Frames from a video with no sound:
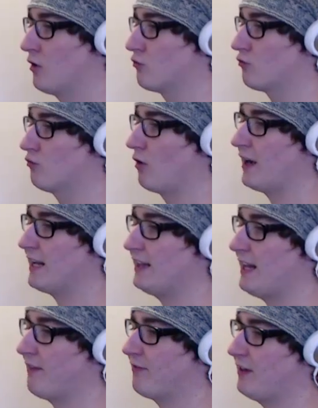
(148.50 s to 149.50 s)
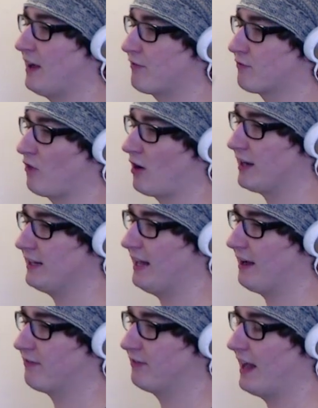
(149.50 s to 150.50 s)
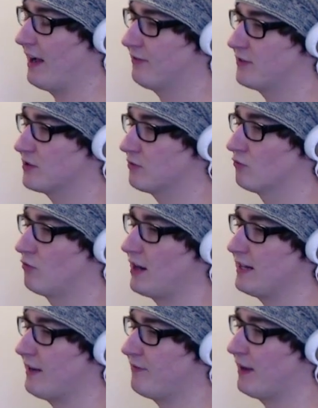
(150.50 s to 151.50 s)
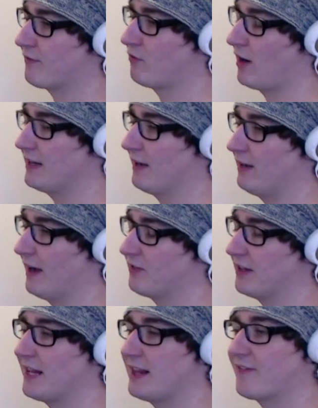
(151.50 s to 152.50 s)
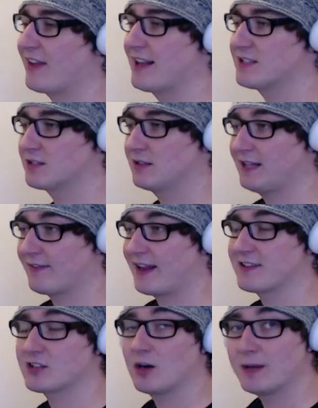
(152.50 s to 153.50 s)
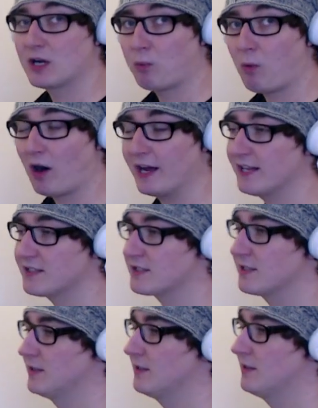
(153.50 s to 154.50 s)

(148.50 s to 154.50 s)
Right, left, left, right, left, left. Right, left, left, right, left, left. And that left hand's got to be quiet.